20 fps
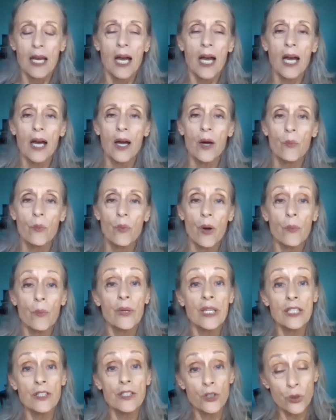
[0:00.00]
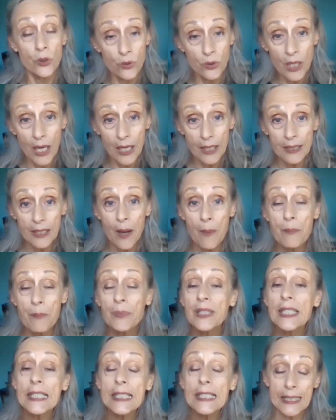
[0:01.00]
What we do not
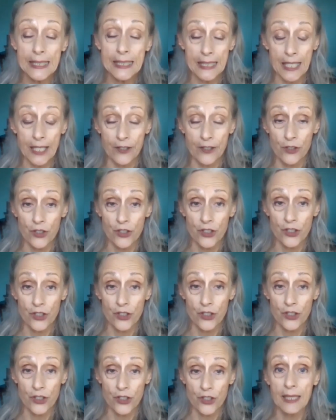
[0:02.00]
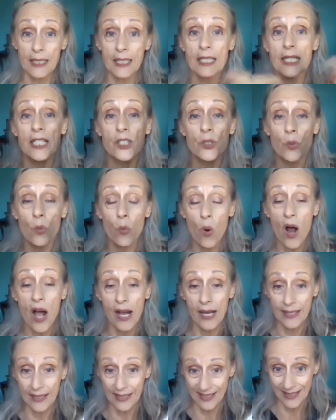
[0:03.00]
completely understand is
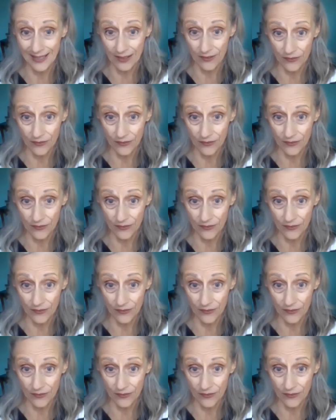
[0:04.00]
why it's